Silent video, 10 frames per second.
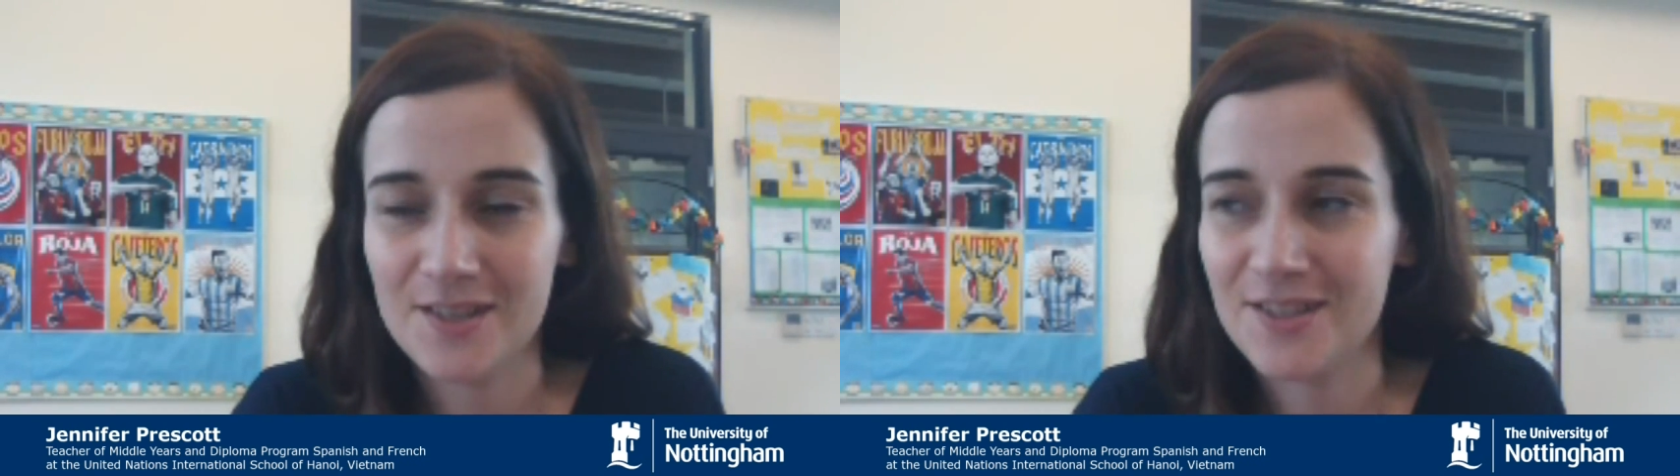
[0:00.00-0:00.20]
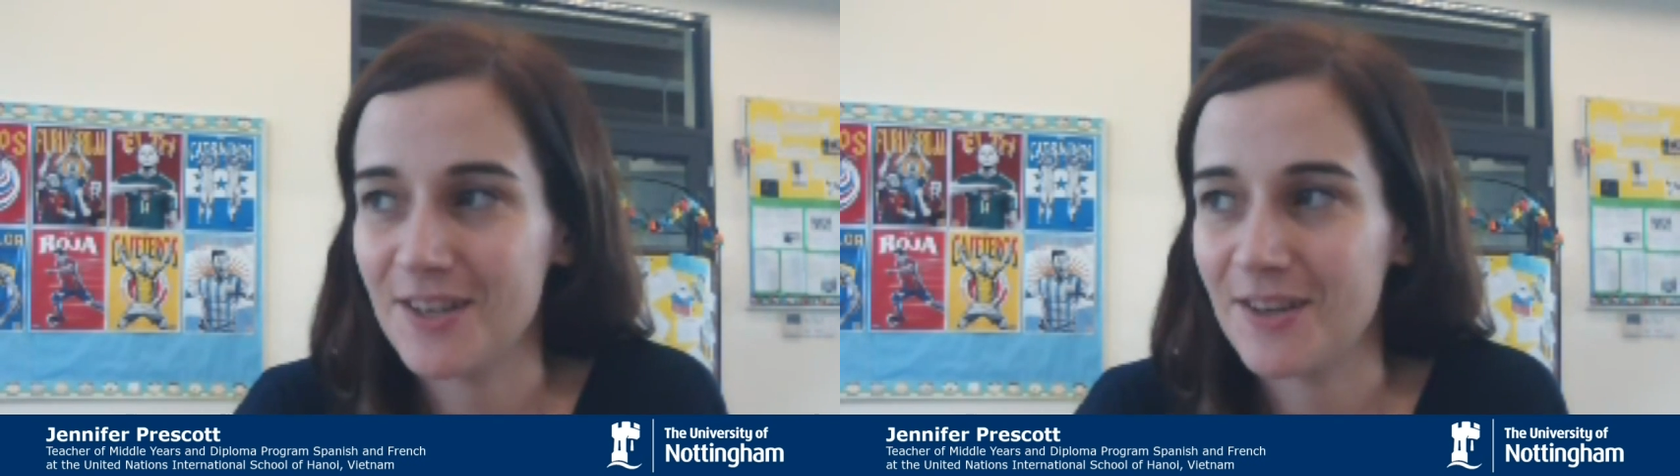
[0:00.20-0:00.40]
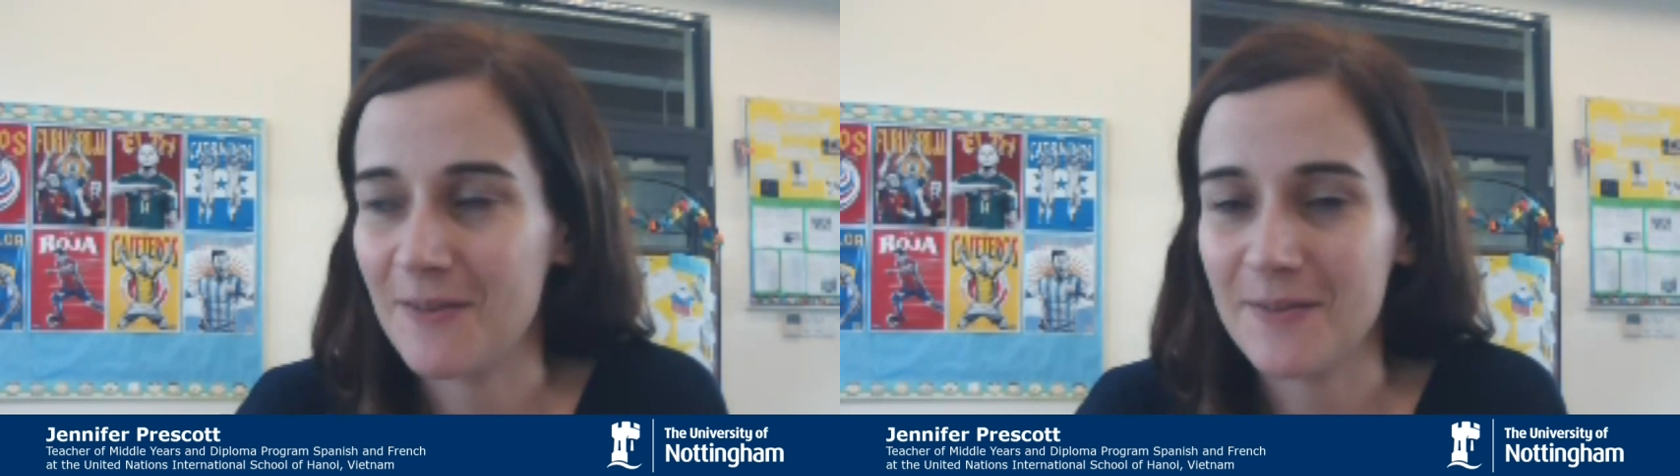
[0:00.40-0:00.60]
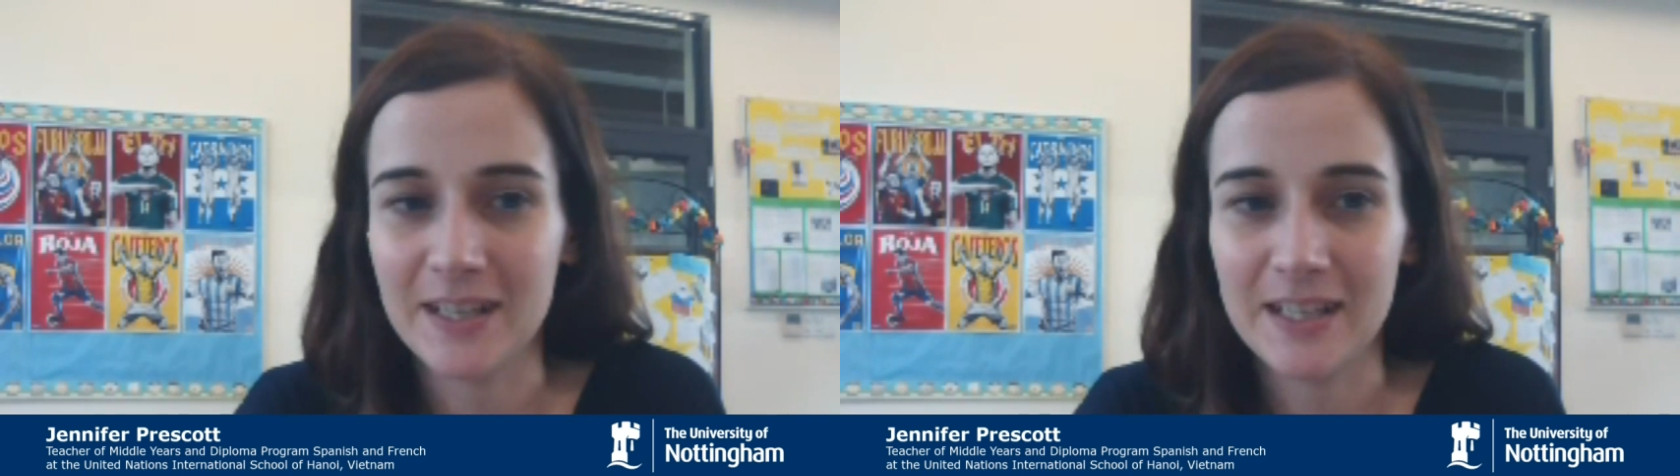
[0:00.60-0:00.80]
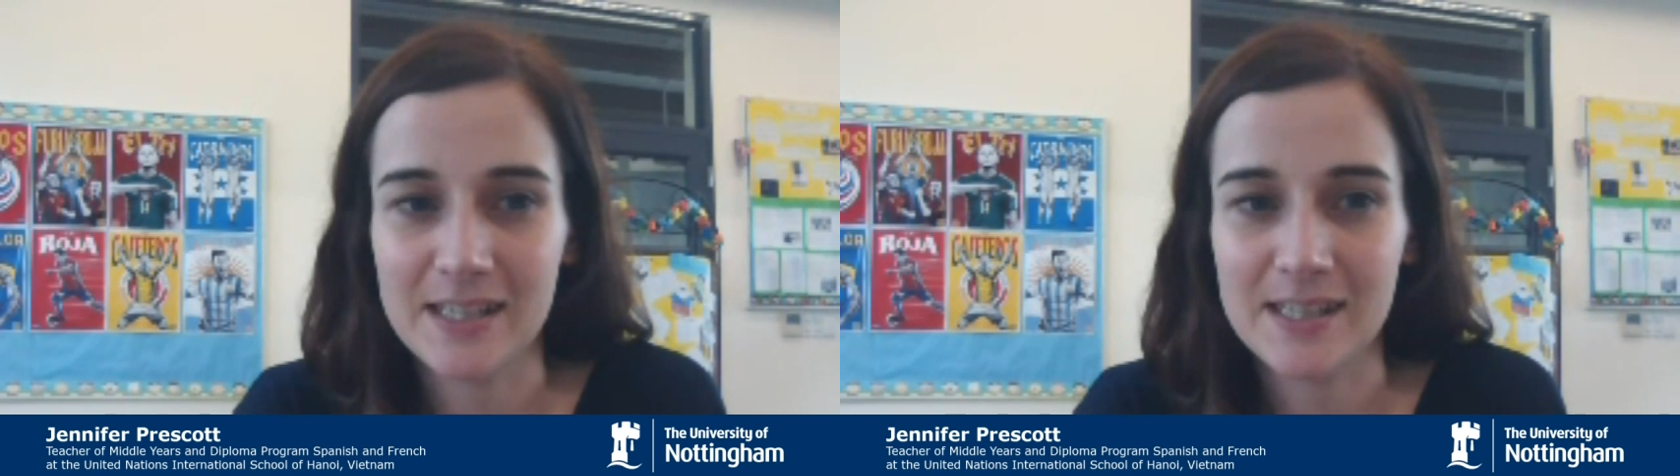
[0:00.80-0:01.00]

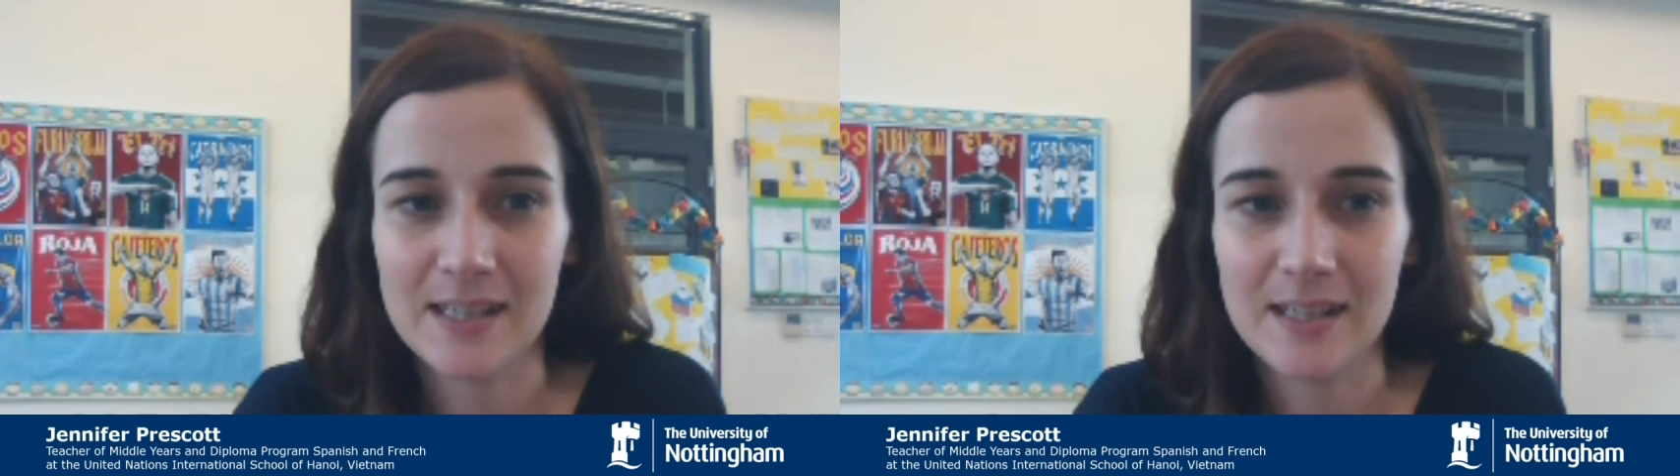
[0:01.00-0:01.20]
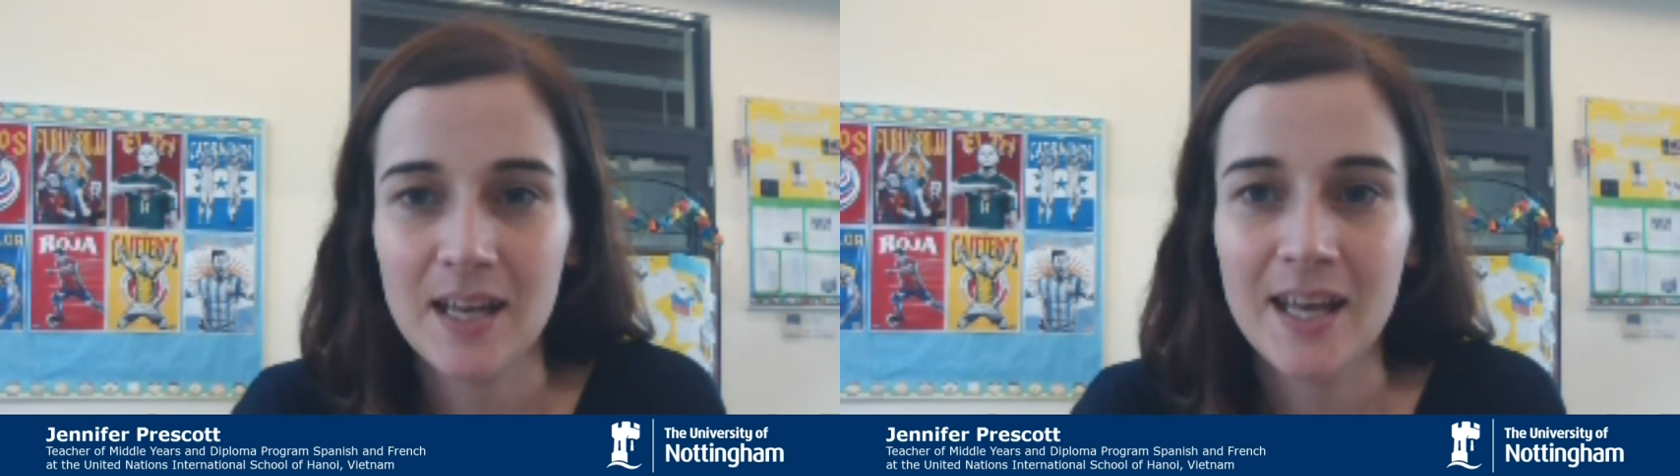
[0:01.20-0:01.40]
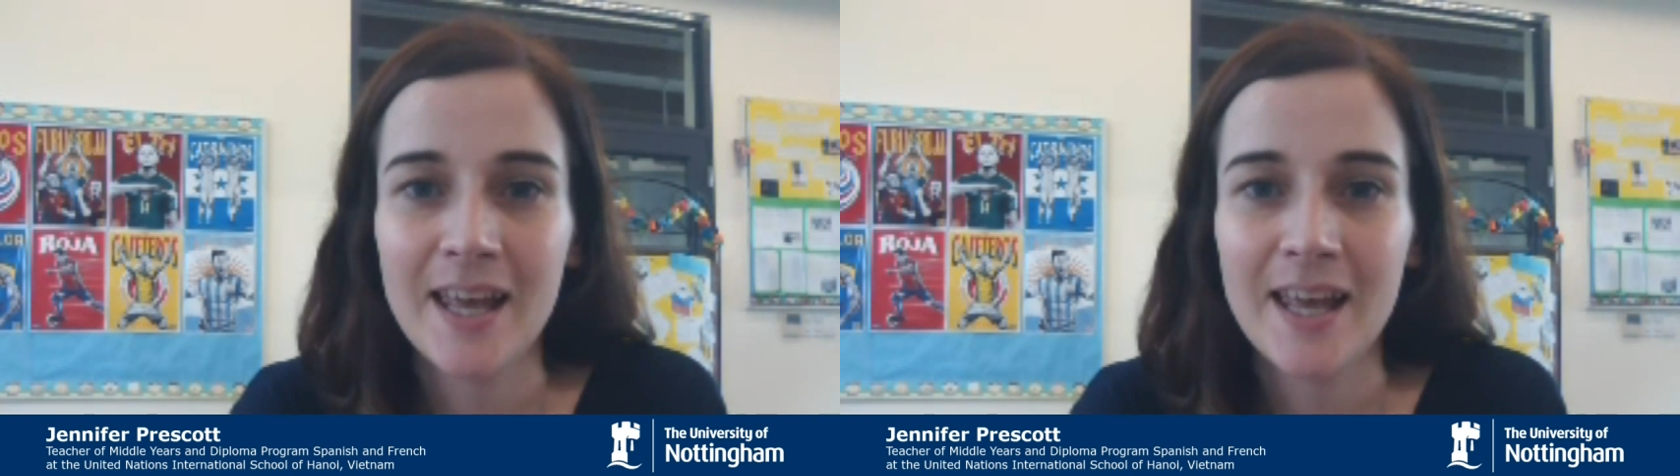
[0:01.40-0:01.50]
geographically distant.